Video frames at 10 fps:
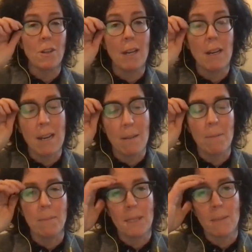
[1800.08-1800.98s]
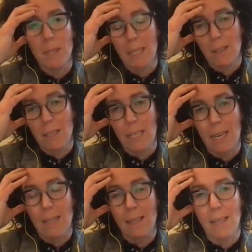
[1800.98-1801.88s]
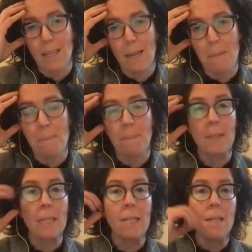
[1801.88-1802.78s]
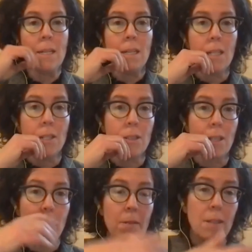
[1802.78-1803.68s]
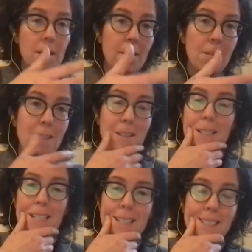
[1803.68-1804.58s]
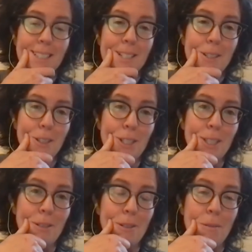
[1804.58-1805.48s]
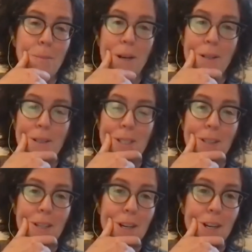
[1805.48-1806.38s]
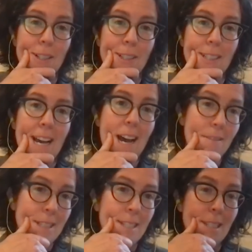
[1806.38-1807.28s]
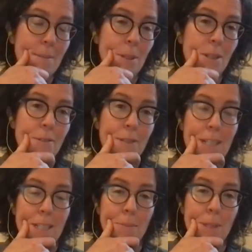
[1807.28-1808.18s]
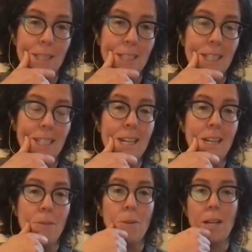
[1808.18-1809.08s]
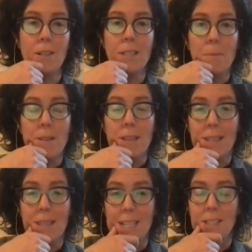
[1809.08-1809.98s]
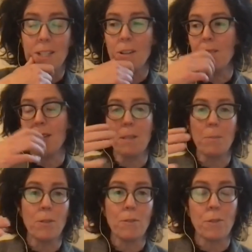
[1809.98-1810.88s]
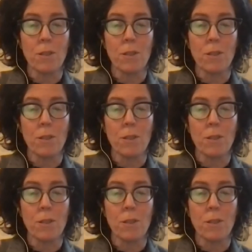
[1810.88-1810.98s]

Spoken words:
I similarly, I think, some of the institutions or partners on the call have this similar flexibility where some of the things are available